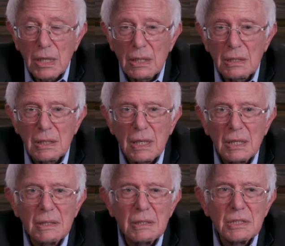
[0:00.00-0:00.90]

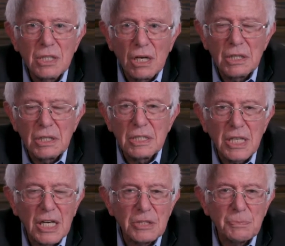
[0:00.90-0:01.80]
and sung in this
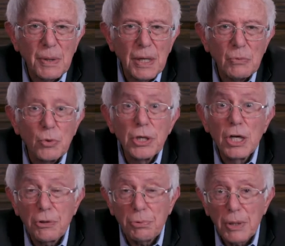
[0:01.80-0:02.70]
case by Woody
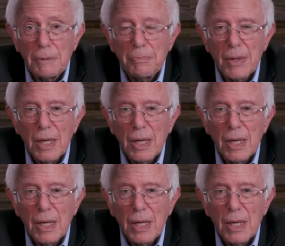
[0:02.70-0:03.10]
Guthrie.